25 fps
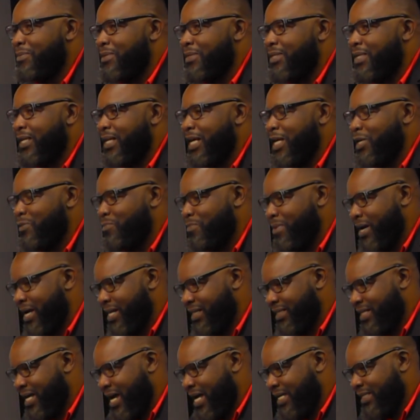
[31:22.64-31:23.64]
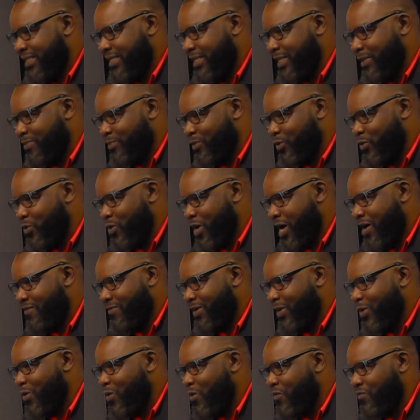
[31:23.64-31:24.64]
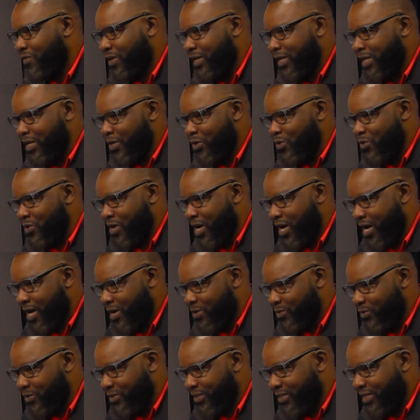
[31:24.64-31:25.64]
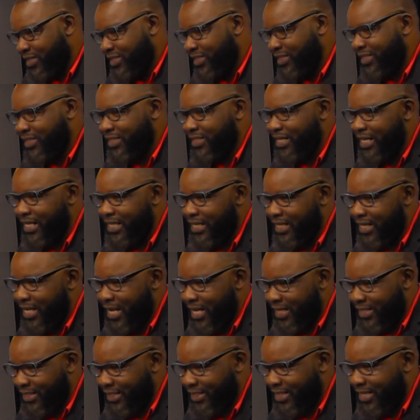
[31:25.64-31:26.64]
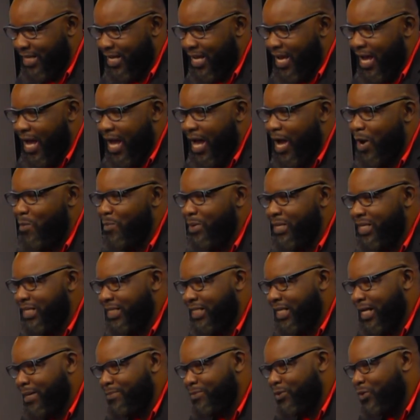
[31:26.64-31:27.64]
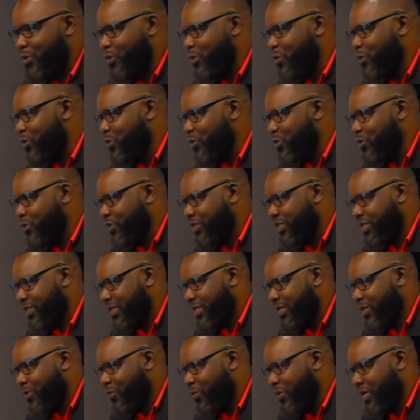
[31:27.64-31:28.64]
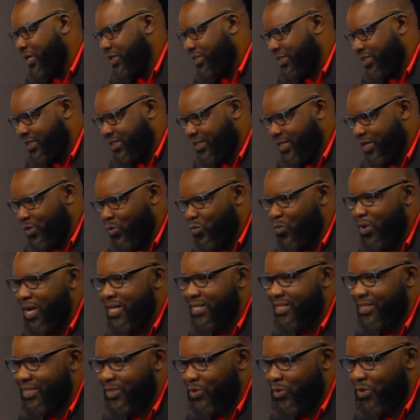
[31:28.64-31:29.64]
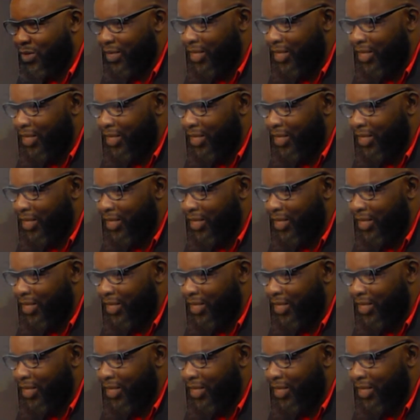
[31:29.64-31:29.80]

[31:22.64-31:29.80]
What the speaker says: late Miles asked him, do you have an oven in your house? And she said, yes. How many times do you use it in a week? She said, once,